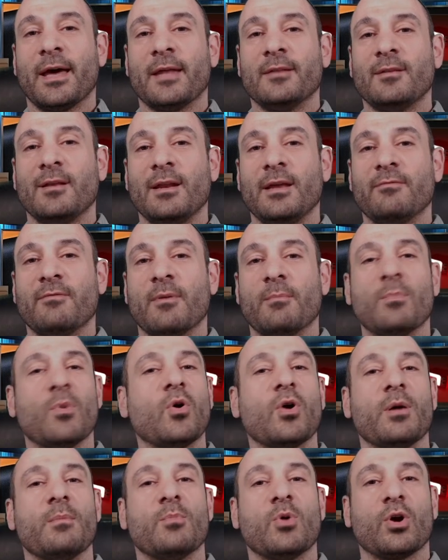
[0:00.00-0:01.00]
deliver
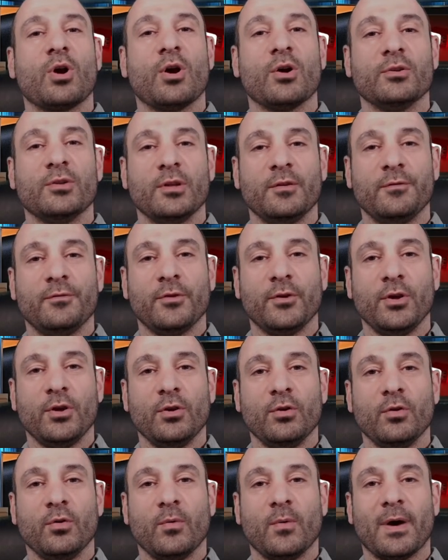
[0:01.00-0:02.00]
more and more content for
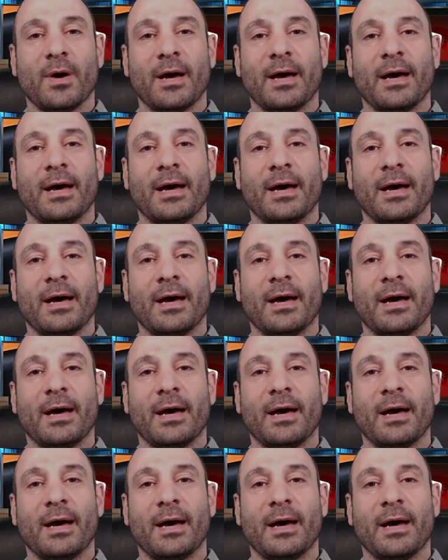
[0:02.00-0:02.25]
you.